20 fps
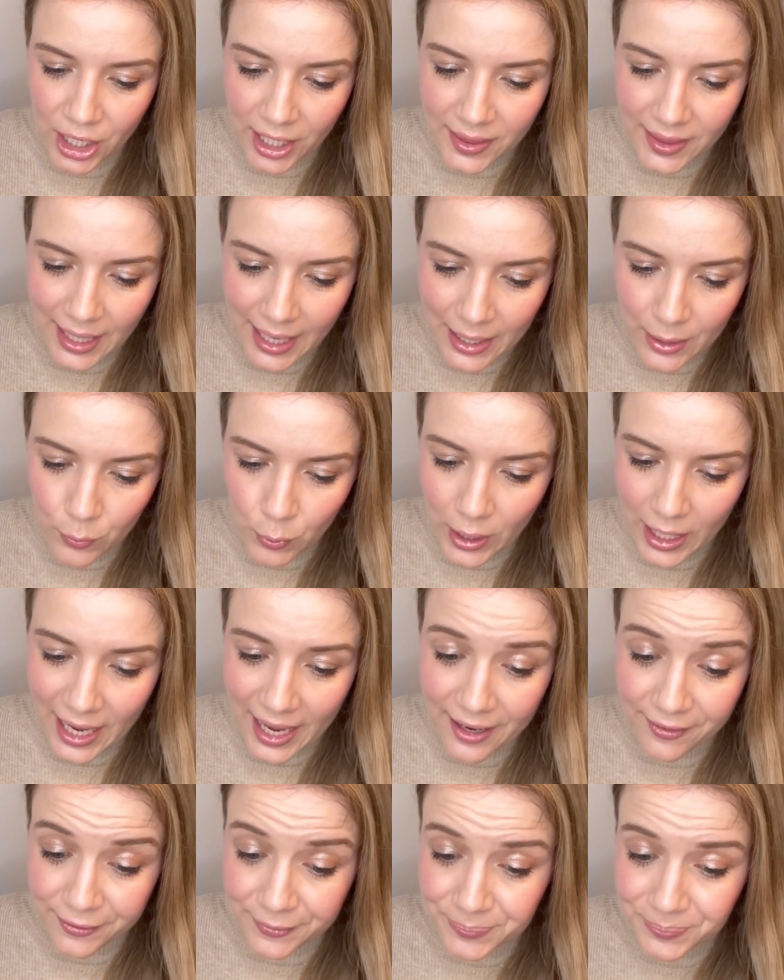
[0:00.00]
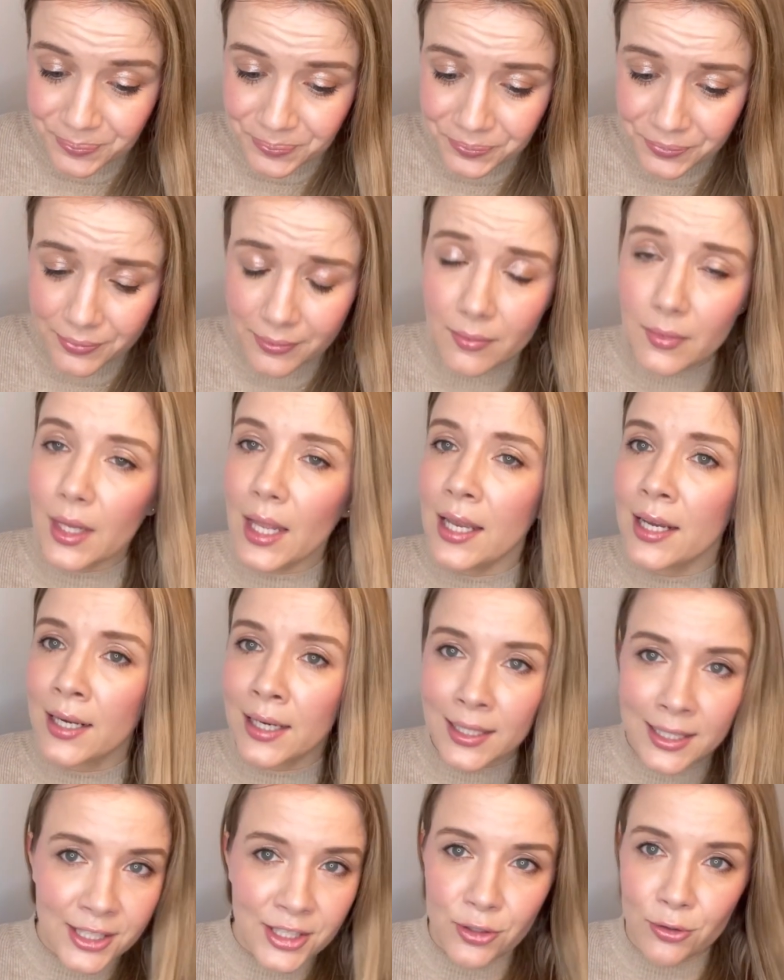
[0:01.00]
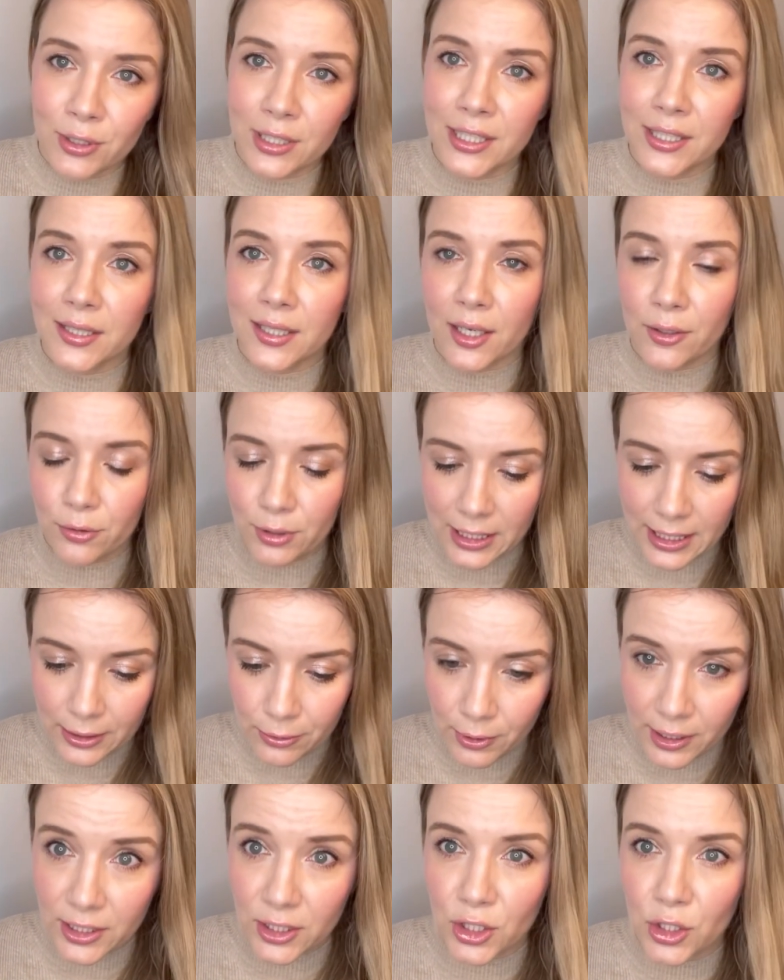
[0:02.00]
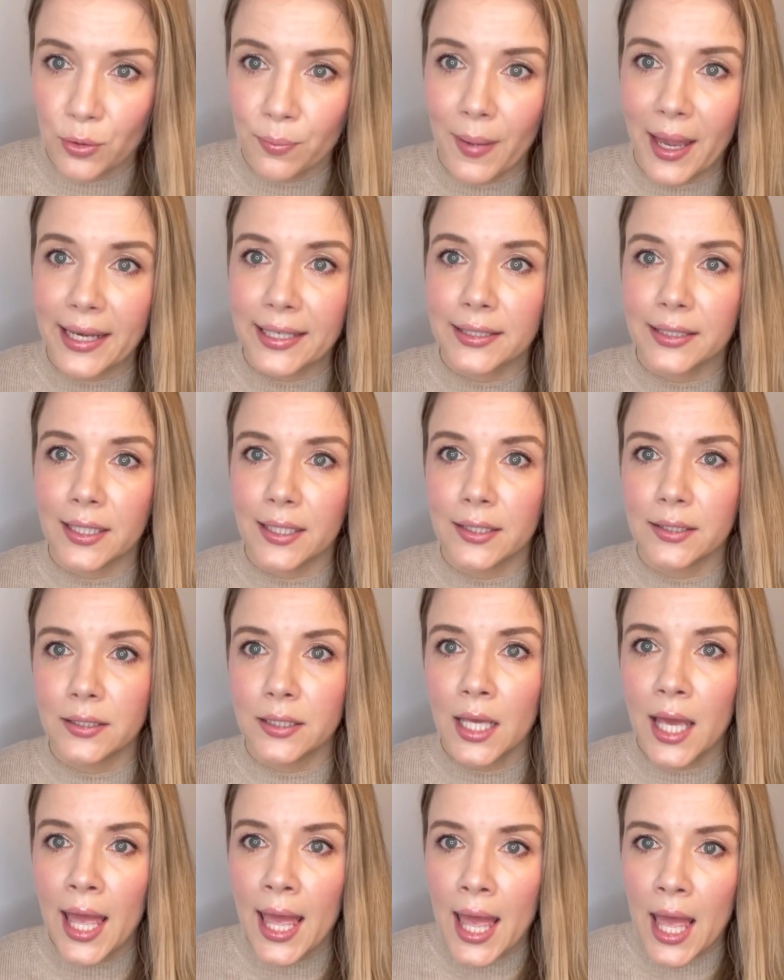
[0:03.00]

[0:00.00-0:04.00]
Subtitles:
And then we have glycerin, a really great humectant.